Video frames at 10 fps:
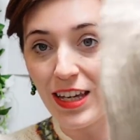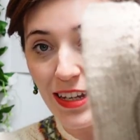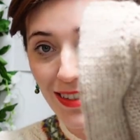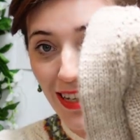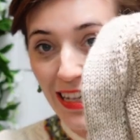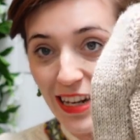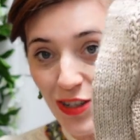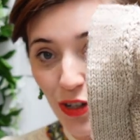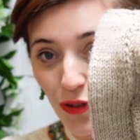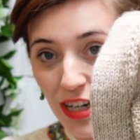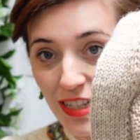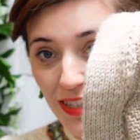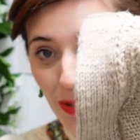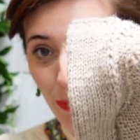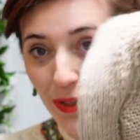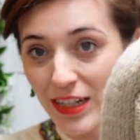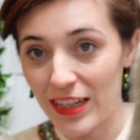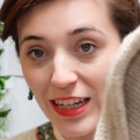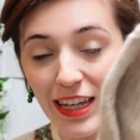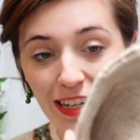It's like integrated
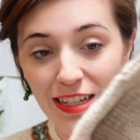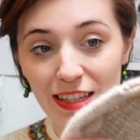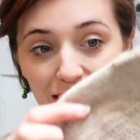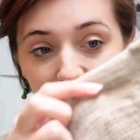completely into the